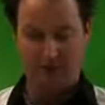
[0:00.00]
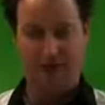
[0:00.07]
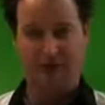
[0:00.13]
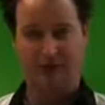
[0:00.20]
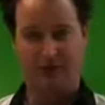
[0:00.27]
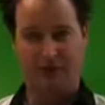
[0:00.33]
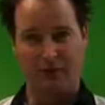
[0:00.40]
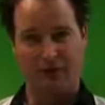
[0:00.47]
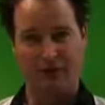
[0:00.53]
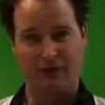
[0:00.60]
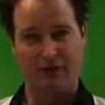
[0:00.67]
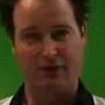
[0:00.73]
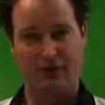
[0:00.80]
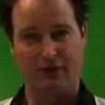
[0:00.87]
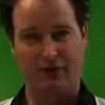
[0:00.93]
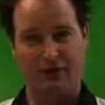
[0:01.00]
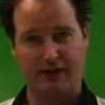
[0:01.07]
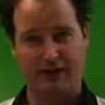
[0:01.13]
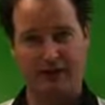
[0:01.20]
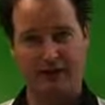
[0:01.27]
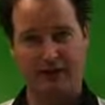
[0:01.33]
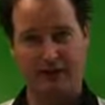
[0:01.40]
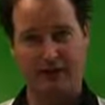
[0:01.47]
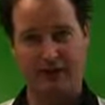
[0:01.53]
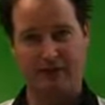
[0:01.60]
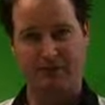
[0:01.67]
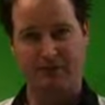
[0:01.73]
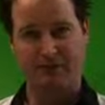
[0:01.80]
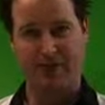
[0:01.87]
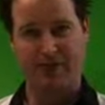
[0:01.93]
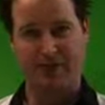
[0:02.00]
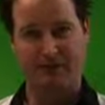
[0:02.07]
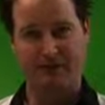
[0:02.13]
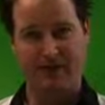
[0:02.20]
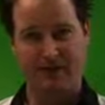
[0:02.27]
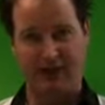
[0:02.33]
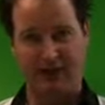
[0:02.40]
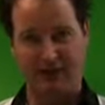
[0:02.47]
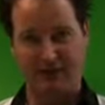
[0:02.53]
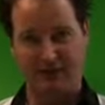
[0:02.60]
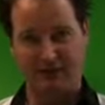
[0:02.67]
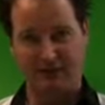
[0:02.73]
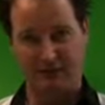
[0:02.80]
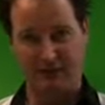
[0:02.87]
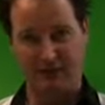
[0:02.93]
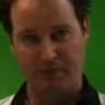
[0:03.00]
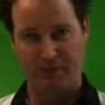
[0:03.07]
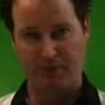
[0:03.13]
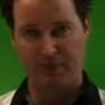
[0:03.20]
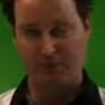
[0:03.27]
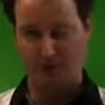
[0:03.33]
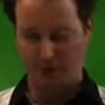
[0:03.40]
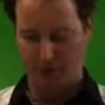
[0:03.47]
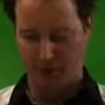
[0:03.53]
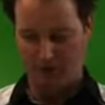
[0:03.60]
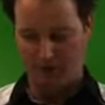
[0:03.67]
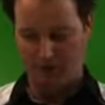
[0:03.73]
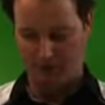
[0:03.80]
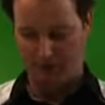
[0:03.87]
So we're going to show you here how we strip the bearings down from the Pro2 hub.